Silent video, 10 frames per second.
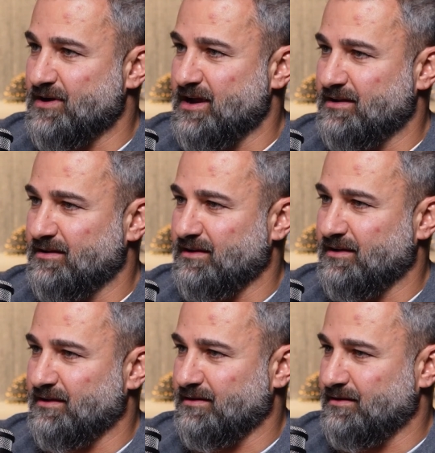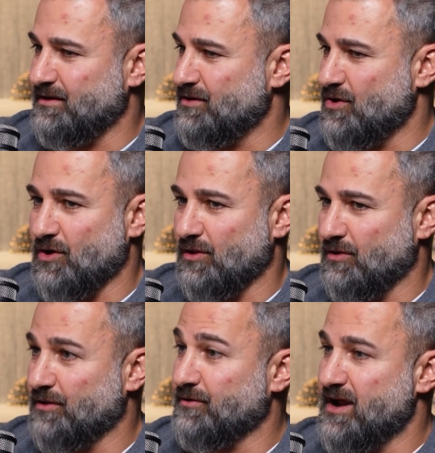right, in
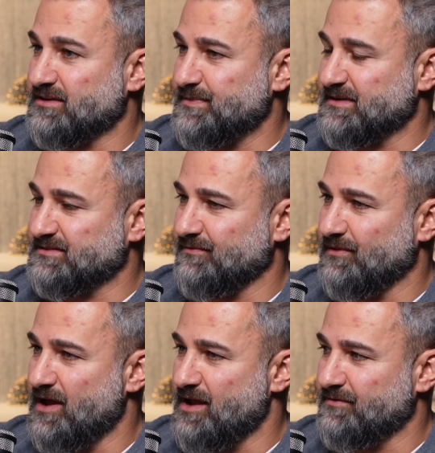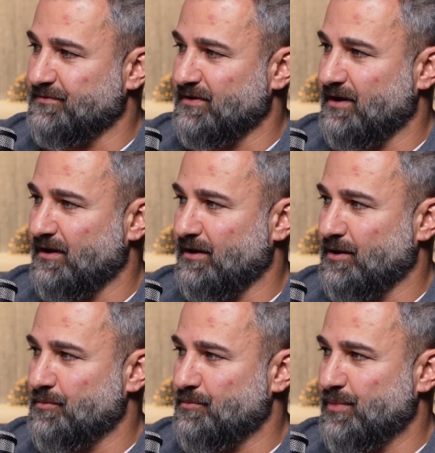all other aspects of life,
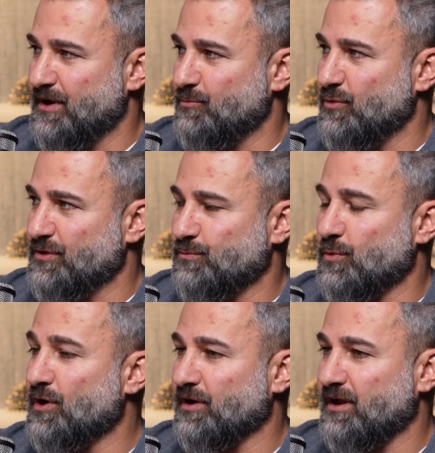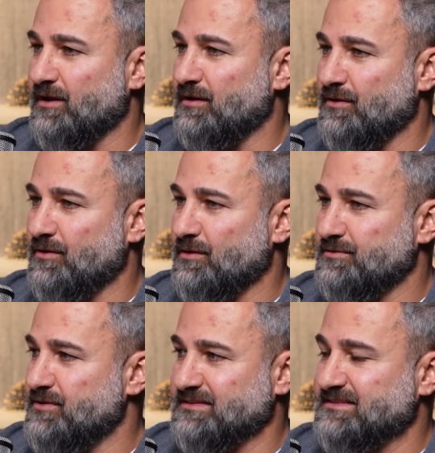but with work, and
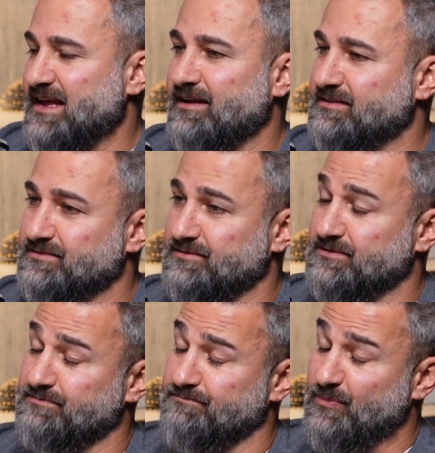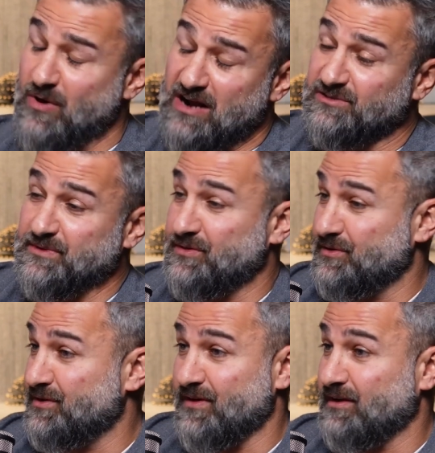you had said it, it's approximately a
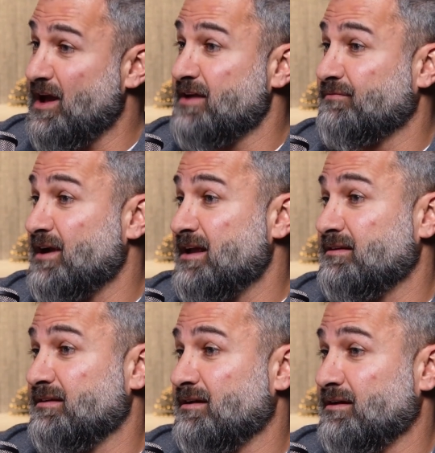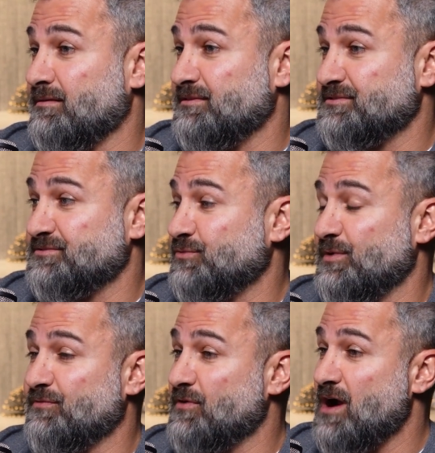third of our life, right? There's
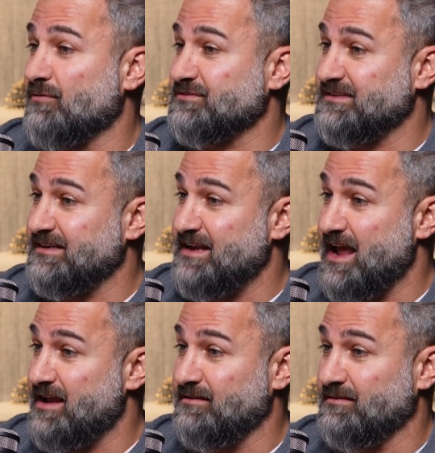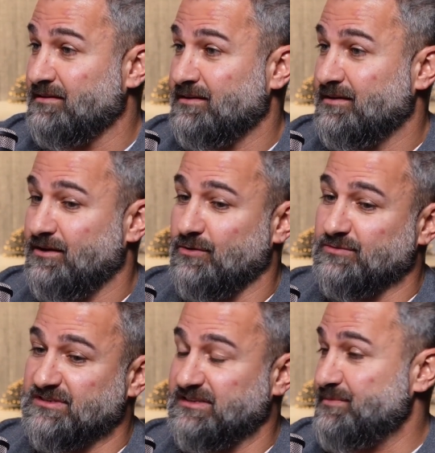24 hours in a day.
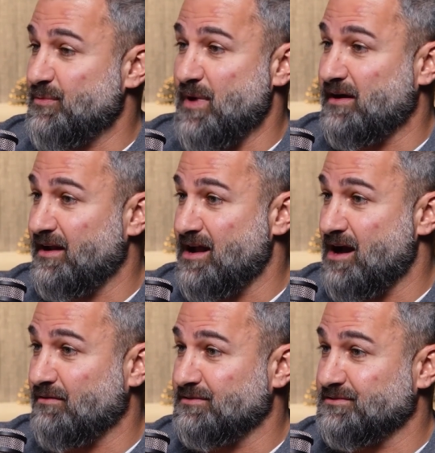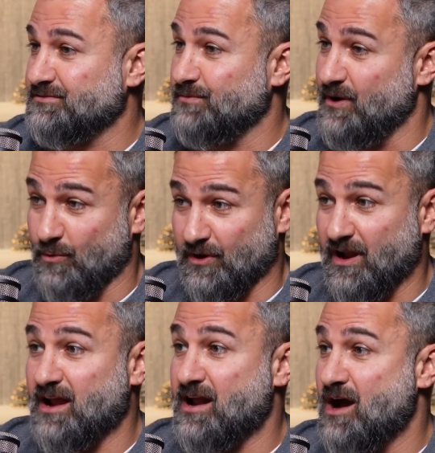We sleep about 8 hours, we work
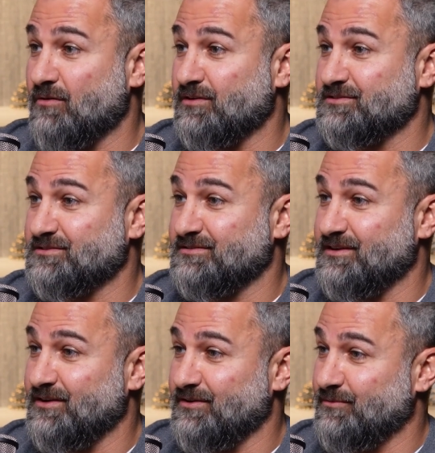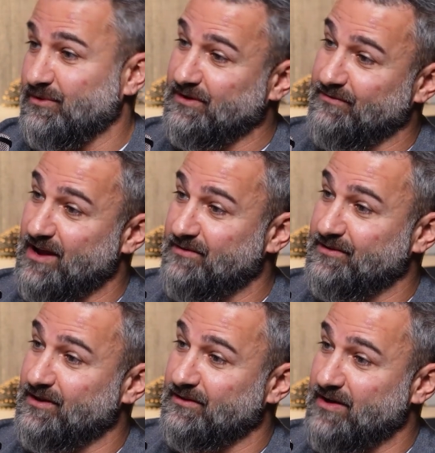8 hours, and we live life
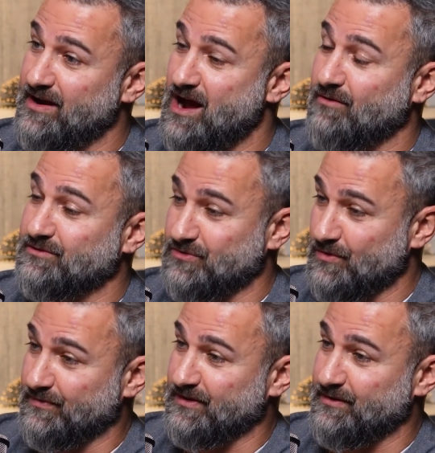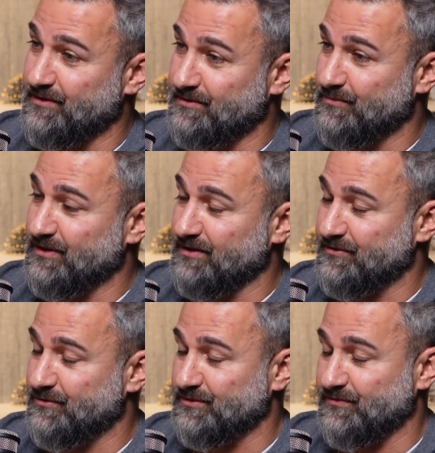the other 8 hours. Hopefully, we live
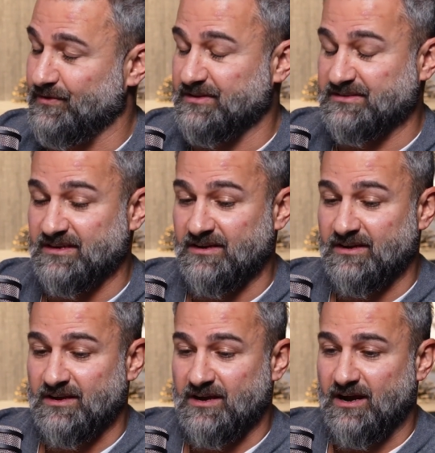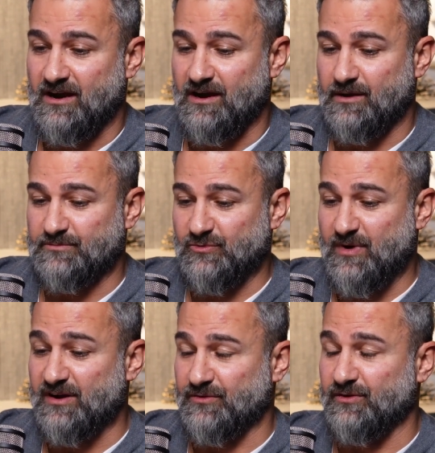it to its fullest. So
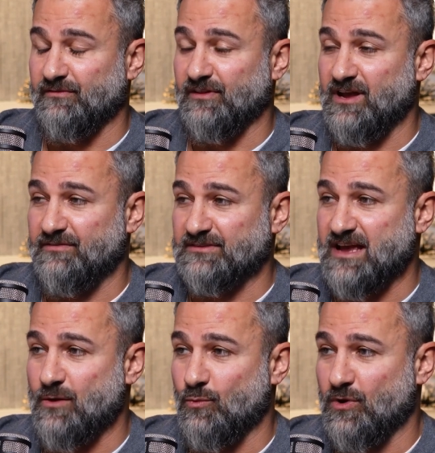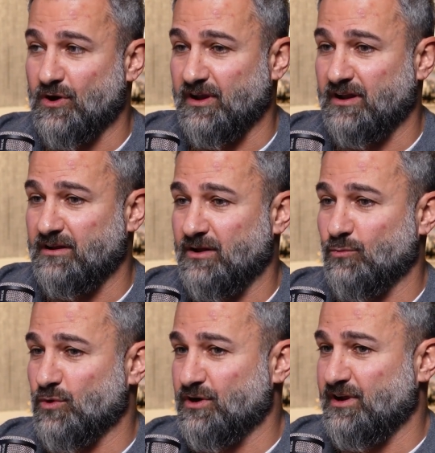about a third of life is at work,
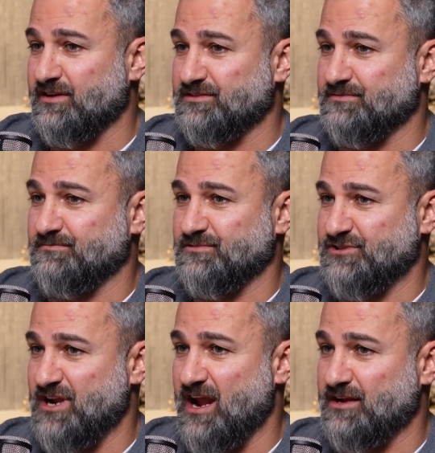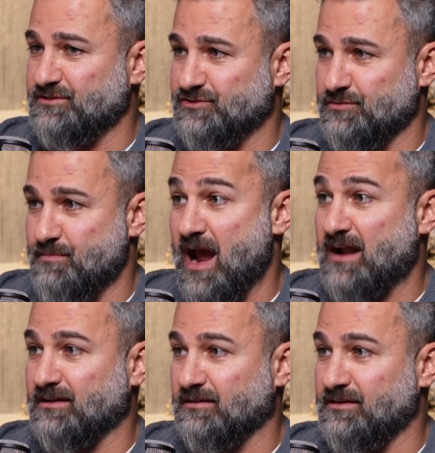and work has changed
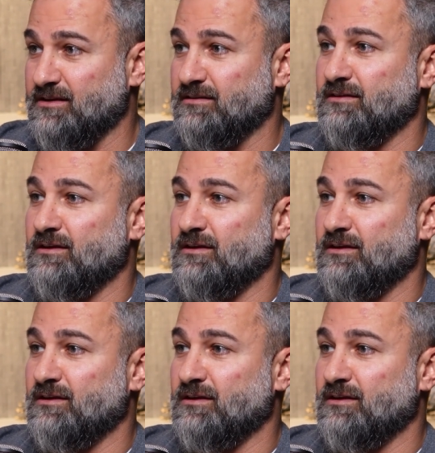dramatically